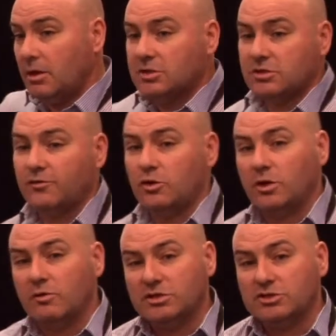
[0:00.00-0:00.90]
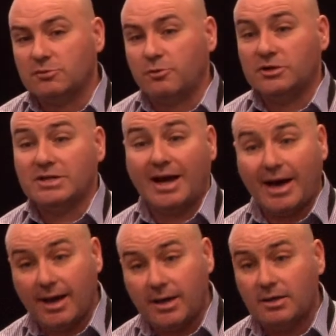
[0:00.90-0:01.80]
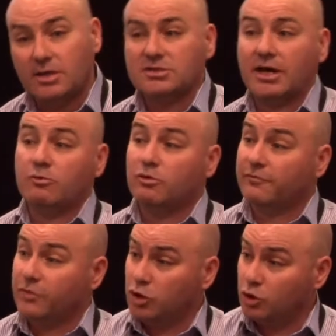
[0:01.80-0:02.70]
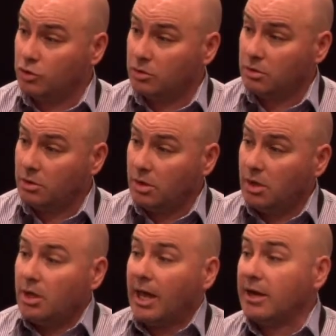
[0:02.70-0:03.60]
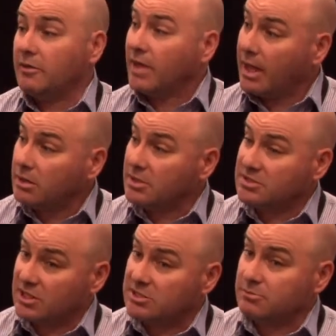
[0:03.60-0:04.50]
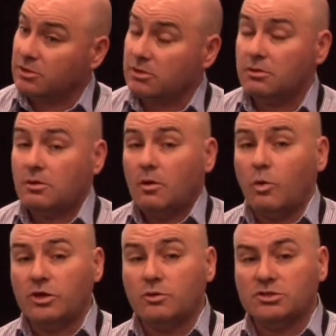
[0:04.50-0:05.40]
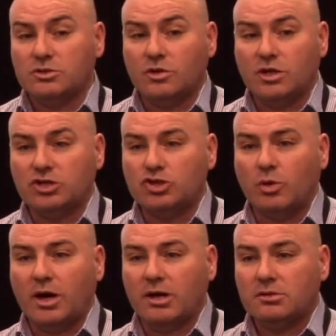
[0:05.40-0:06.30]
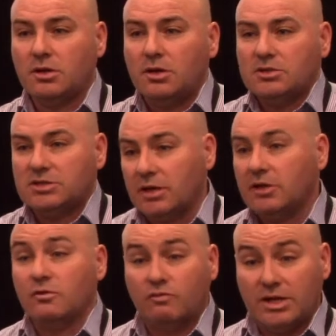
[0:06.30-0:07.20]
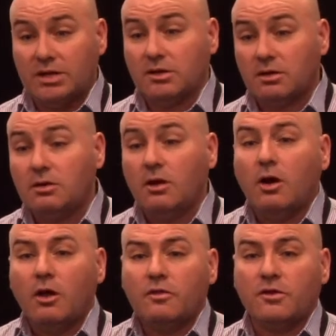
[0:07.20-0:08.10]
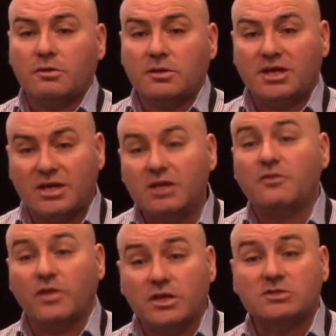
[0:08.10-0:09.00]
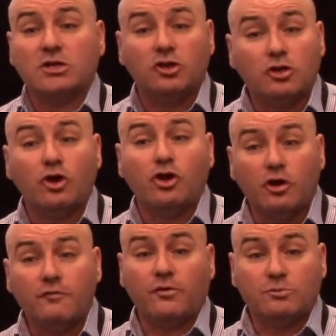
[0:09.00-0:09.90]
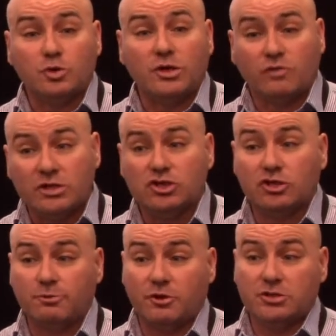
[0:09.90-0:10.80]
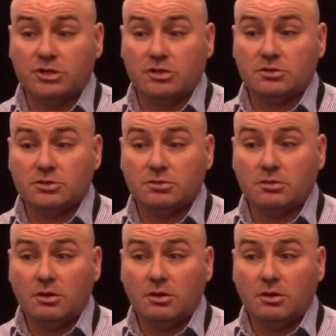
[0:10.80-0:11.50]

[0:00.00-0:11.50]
So if you're doing research project A, it's a review. And in that assessment, what you are doing is you are telling the reader the key things that you learned from doing research project.